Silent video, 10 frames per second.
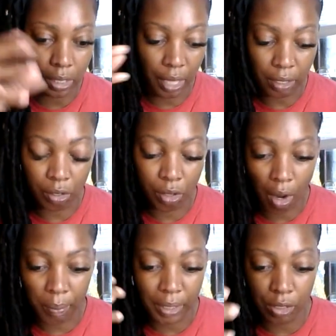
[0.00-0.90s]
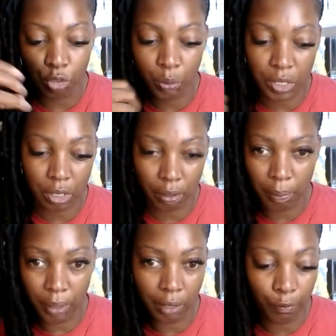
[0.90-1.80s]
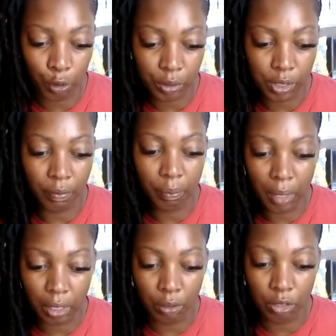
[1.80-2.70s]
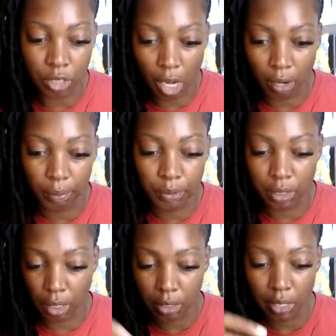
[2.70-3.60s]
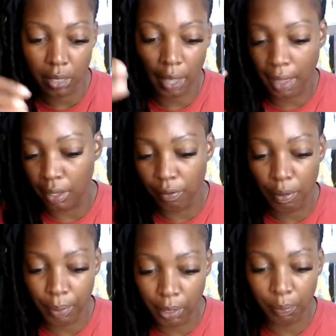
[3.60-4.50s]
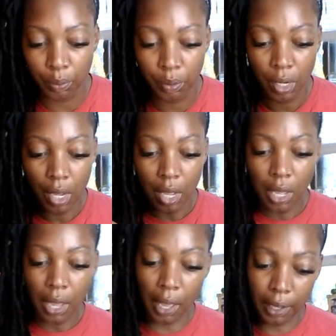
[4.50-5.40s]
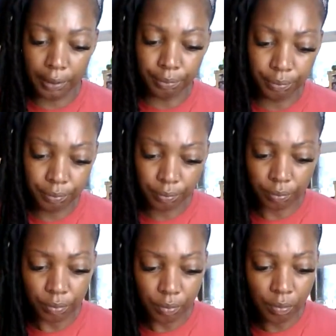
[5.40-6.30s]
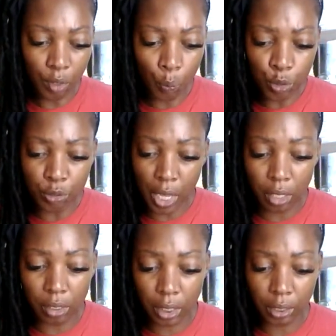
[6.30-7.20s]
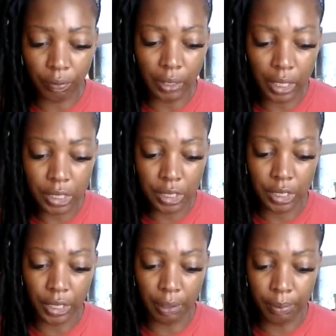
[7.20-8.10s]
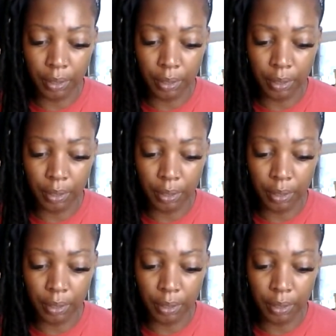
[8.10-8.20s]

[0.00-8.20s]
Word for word: like your karmic situation could be the focus of money jobs things like that even people and when you take a look at the relationship